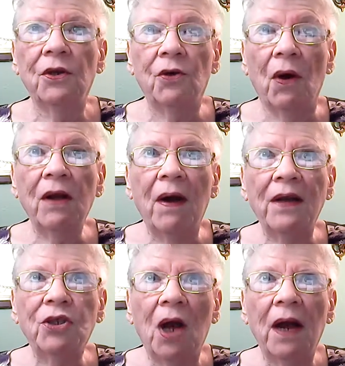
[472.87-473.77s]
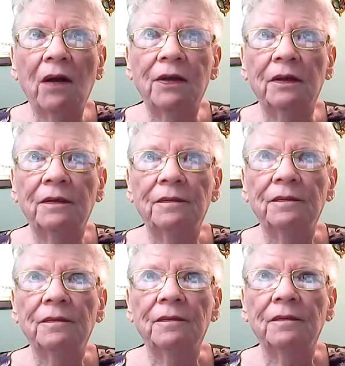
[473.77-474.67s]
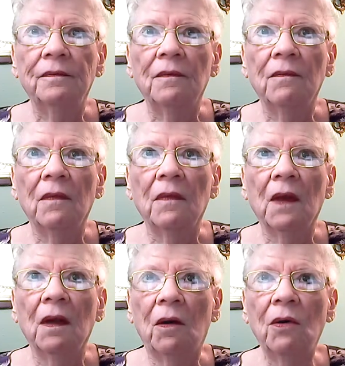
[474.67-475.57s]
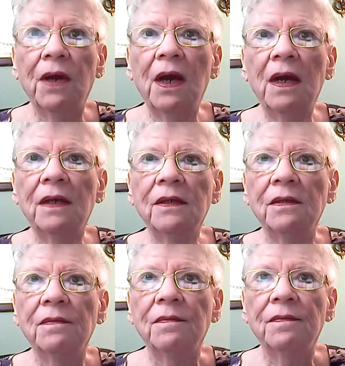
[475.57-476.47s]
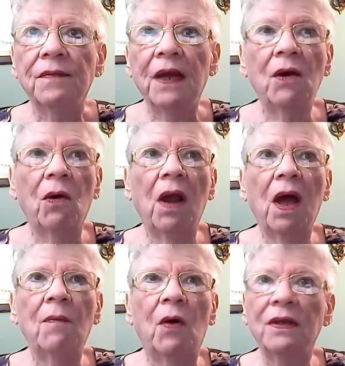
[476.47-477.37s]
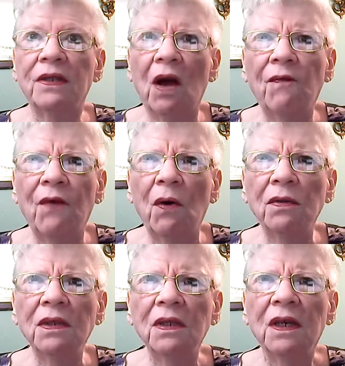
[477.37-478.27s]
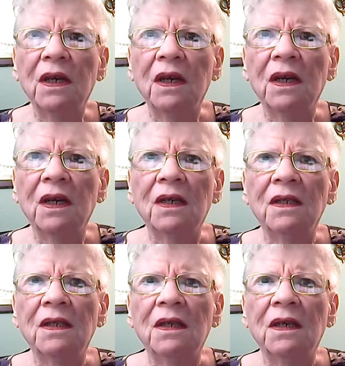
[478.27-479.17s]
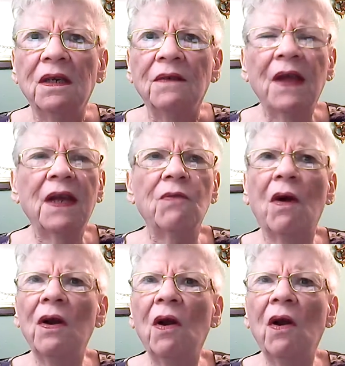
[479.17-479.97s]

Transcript: your great-grandchild. Oh, yes. They know a lot more on cell phones. They can run